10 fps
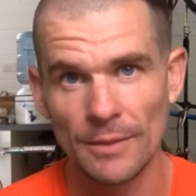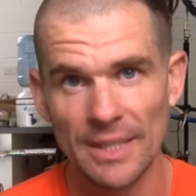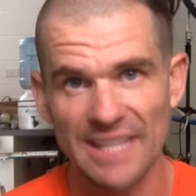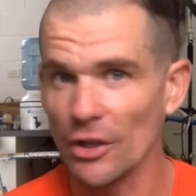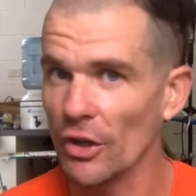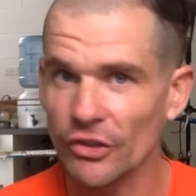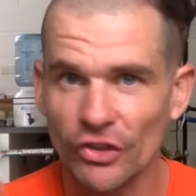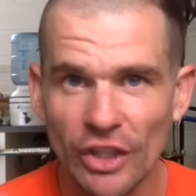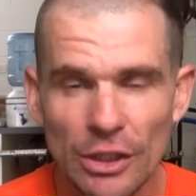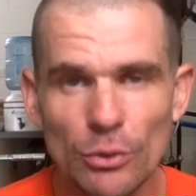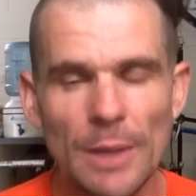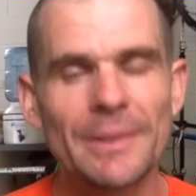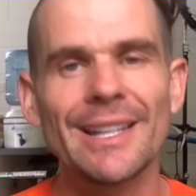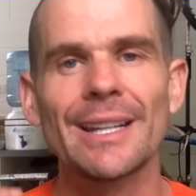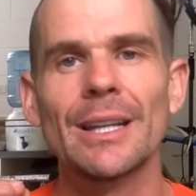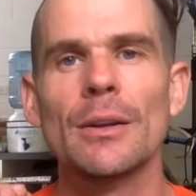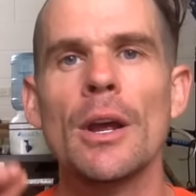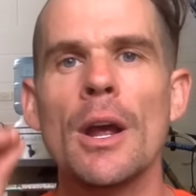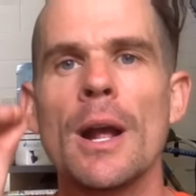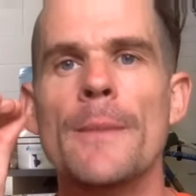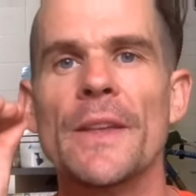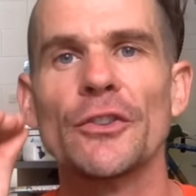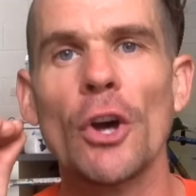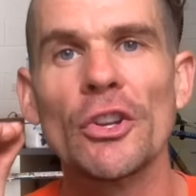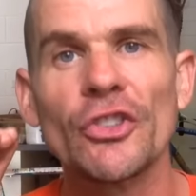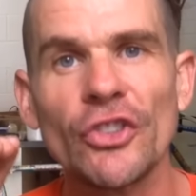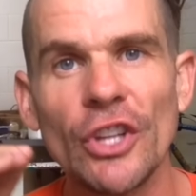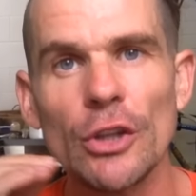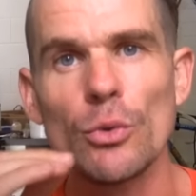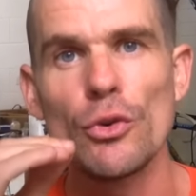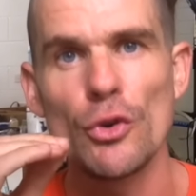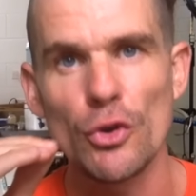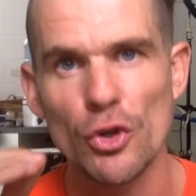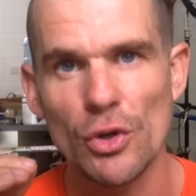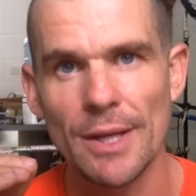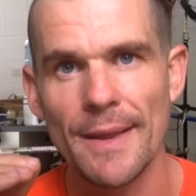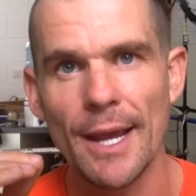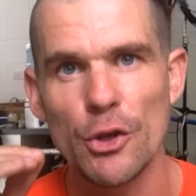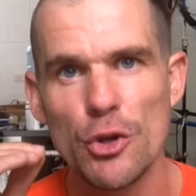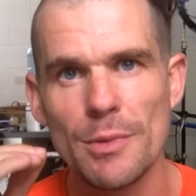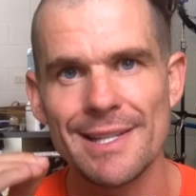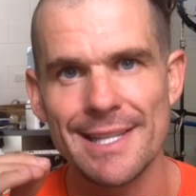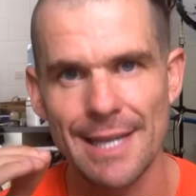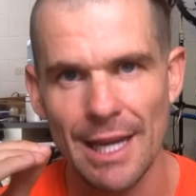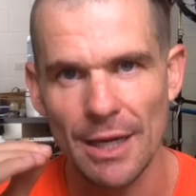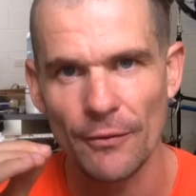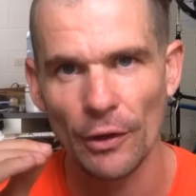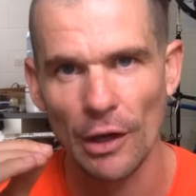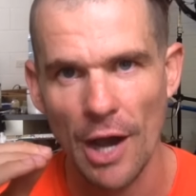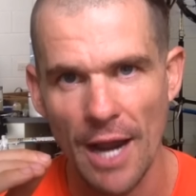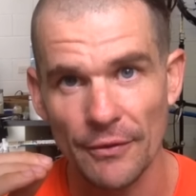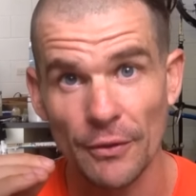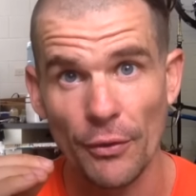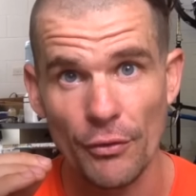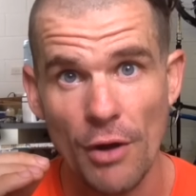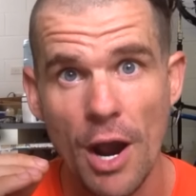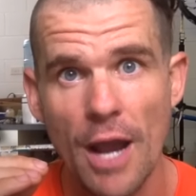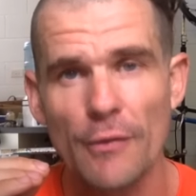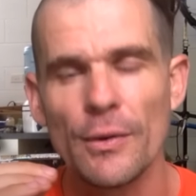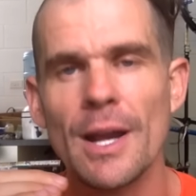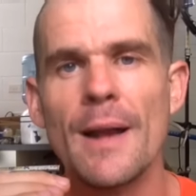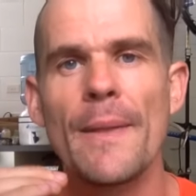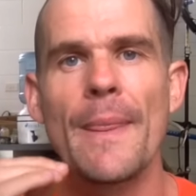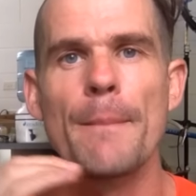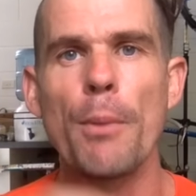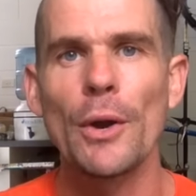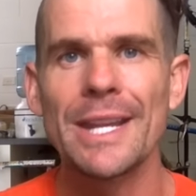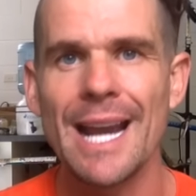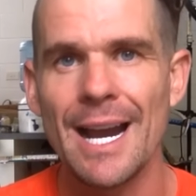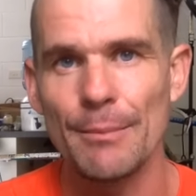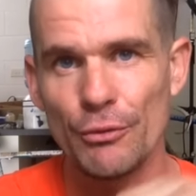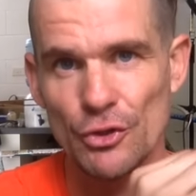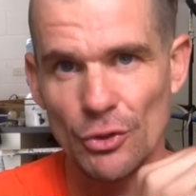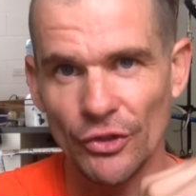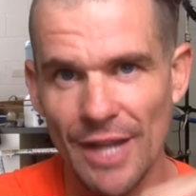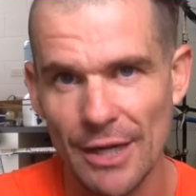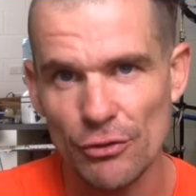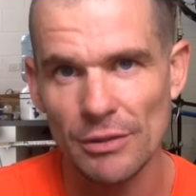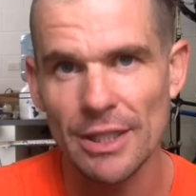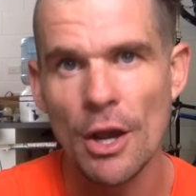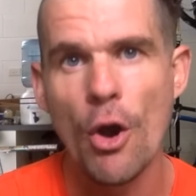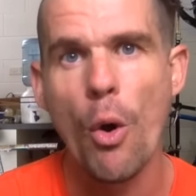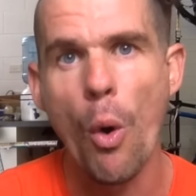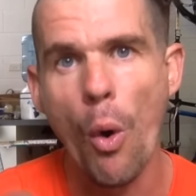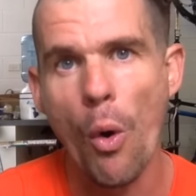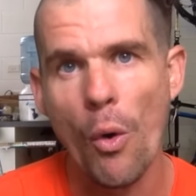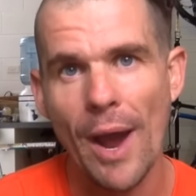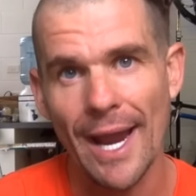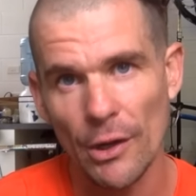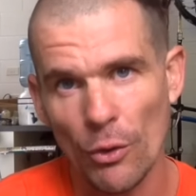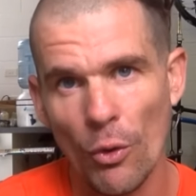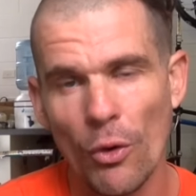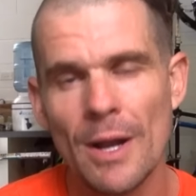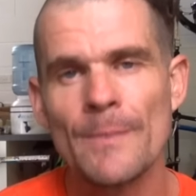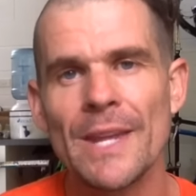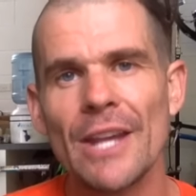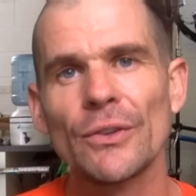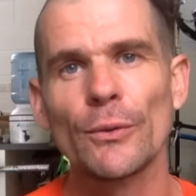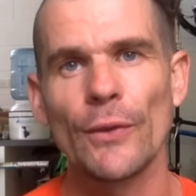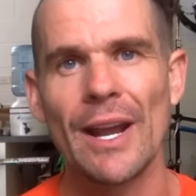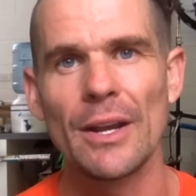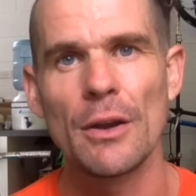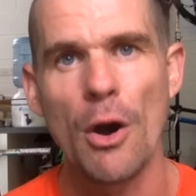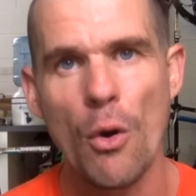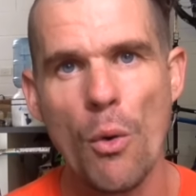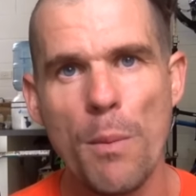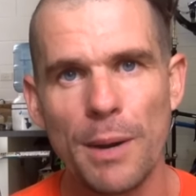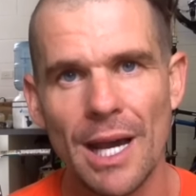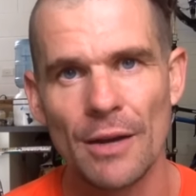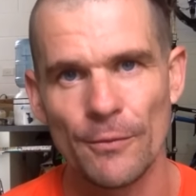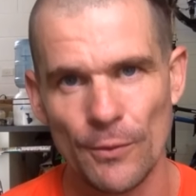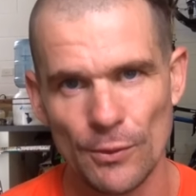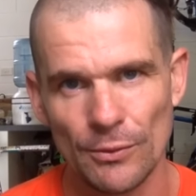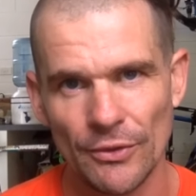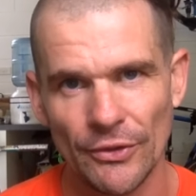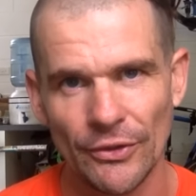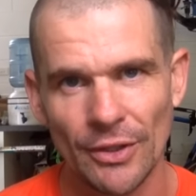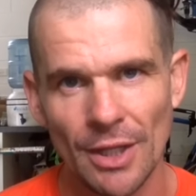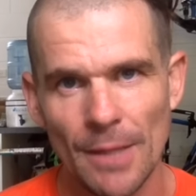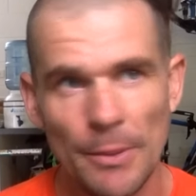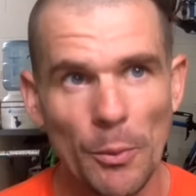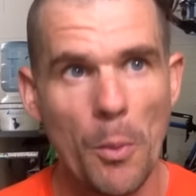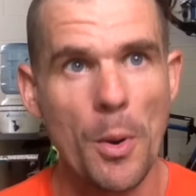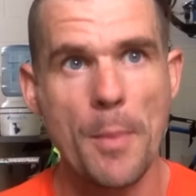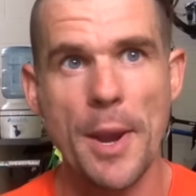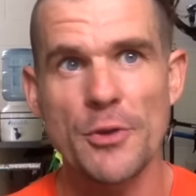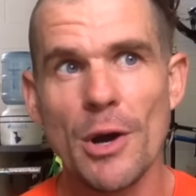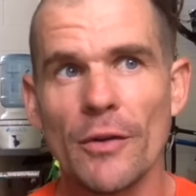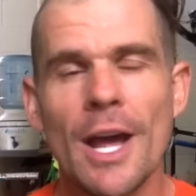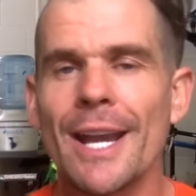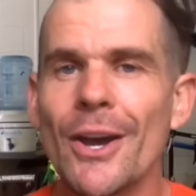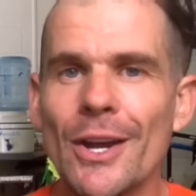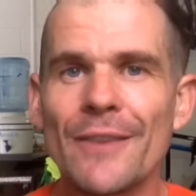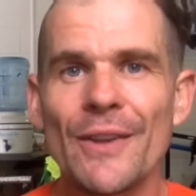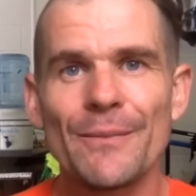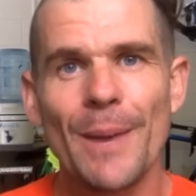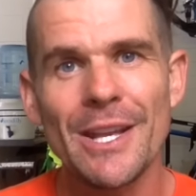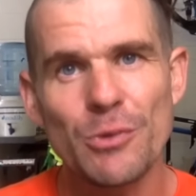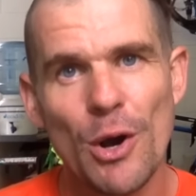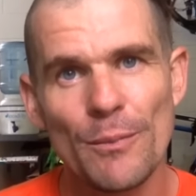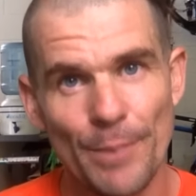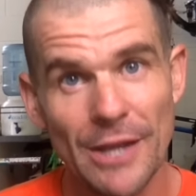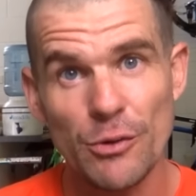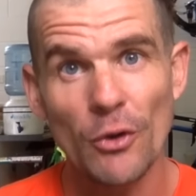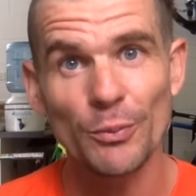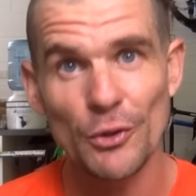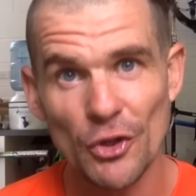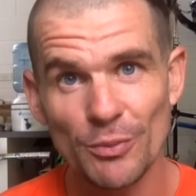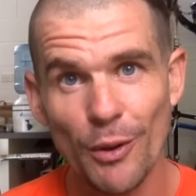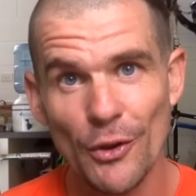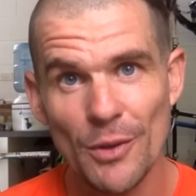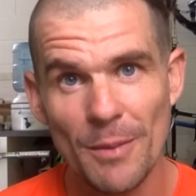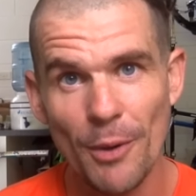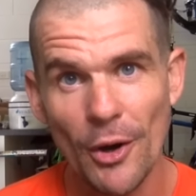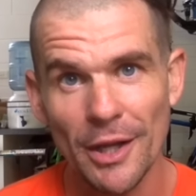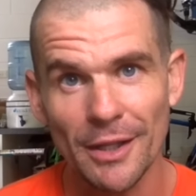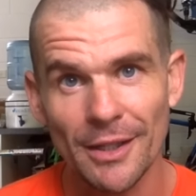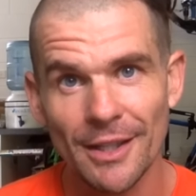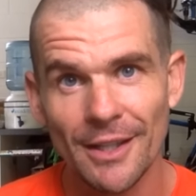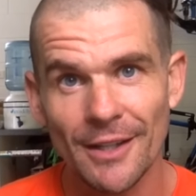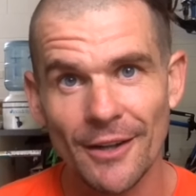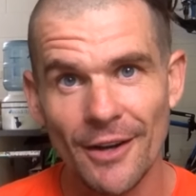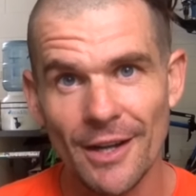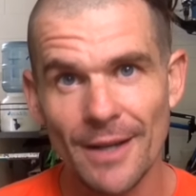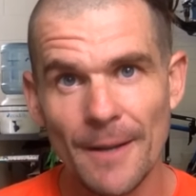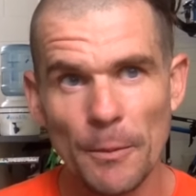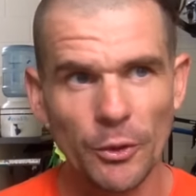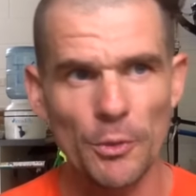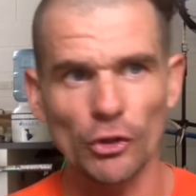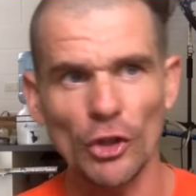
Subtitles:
There's not a single, let me say it again, there's not a single nutrient that humans need for life to thrive that the body can't produce naturally or isn't found in whole plant foods. People say, what about B12? No, if it's B12 is produced by the human body. Alright, so if you